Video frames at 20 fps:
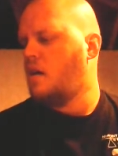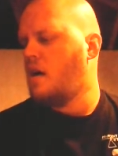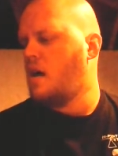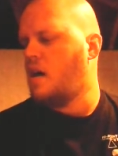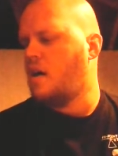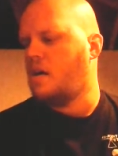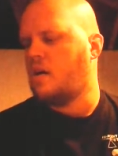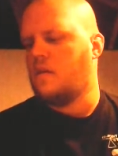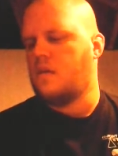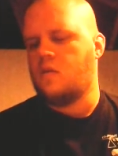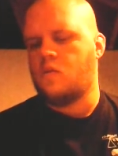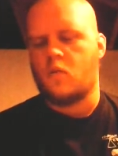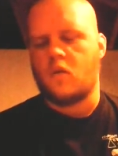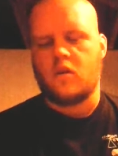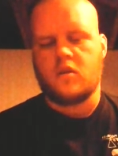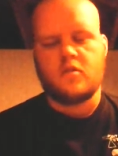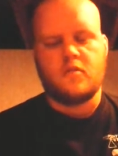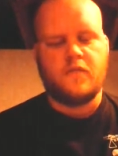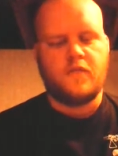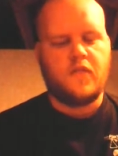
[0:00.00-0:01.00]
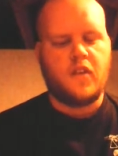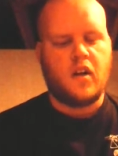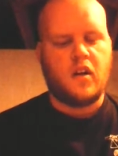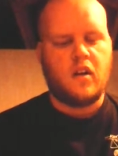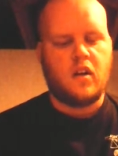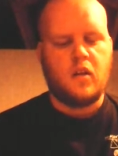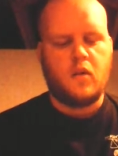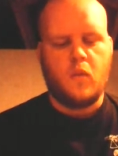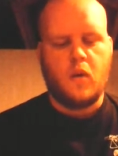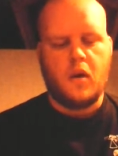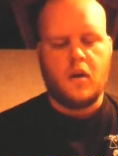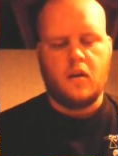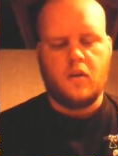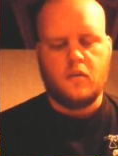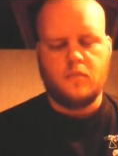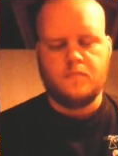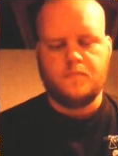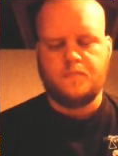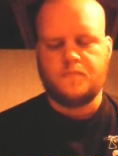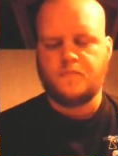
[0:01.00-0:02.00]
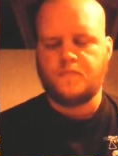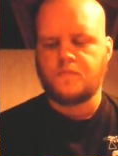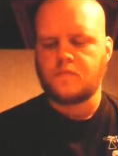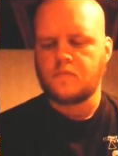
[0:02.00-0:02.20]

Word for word: Uh, works fairly well.